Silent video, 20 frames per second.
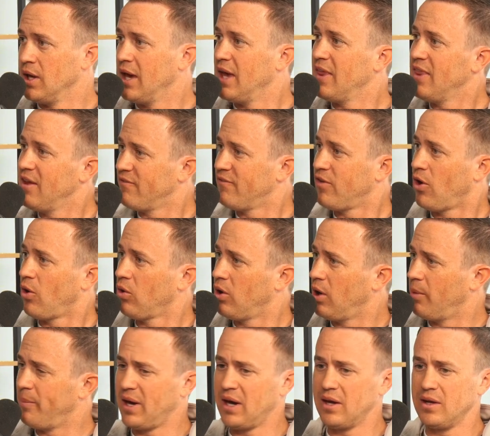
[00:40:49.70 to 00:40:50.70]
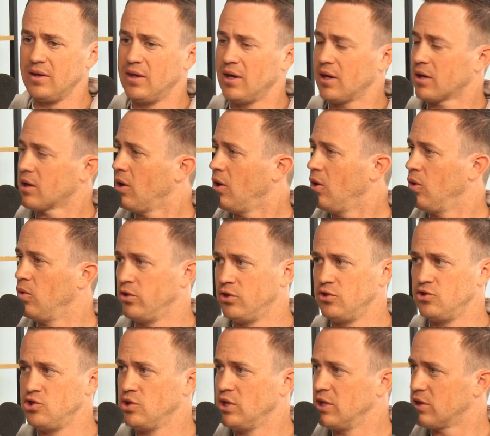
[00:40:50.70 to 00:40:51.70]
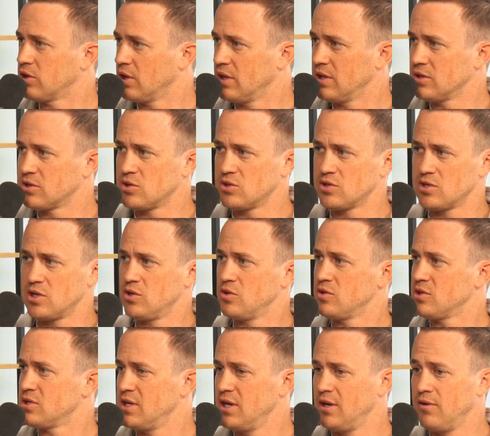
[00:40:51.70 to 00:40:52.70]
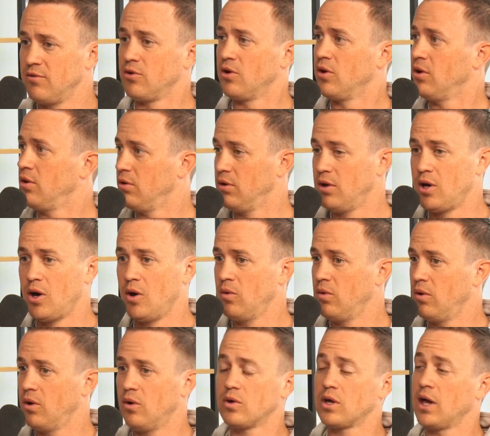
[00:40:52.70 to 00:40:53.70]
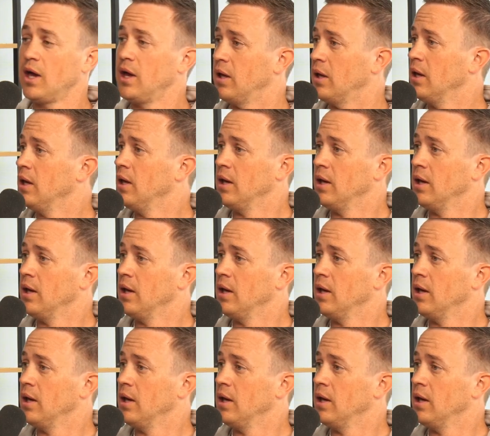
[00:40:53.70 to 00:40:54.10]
And then follow up. How did that go? Did you get the answers that you received? No? Okay.